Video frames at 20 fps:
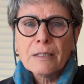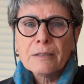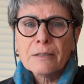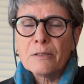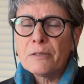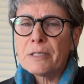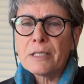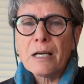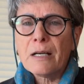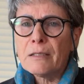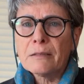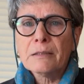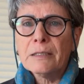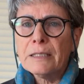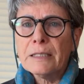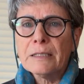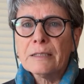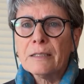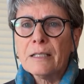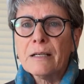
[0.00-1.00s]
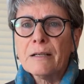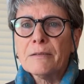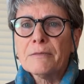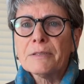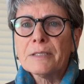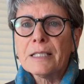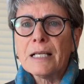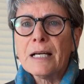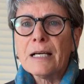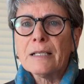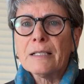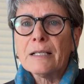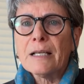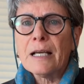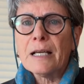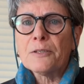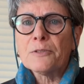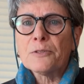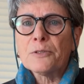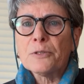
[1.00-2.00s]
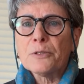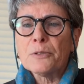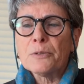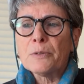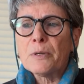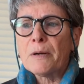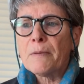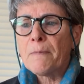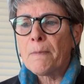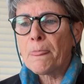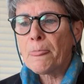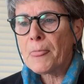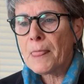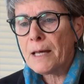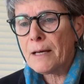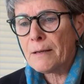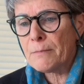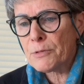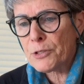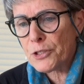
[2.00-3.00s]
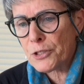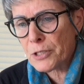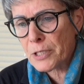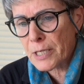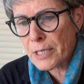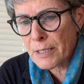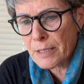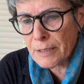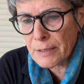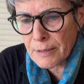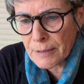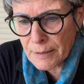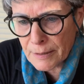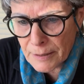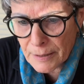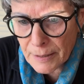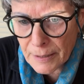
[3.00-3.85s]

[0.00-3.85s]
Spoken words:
those ugly gloves that Andrew Shirka